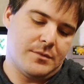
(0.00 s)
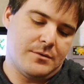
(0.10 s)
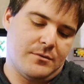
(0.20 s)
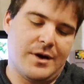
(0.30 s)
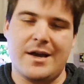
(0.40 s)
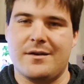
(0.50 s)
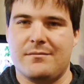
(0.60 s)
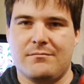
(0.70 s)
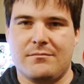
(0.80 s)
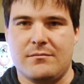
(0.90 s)
like
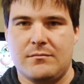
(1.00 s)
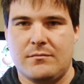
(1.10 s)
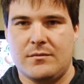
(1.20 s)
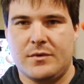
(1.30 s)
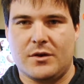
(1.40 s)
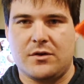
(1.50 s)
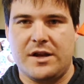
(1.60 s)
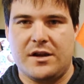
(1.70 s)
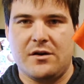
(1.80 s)
the cleaning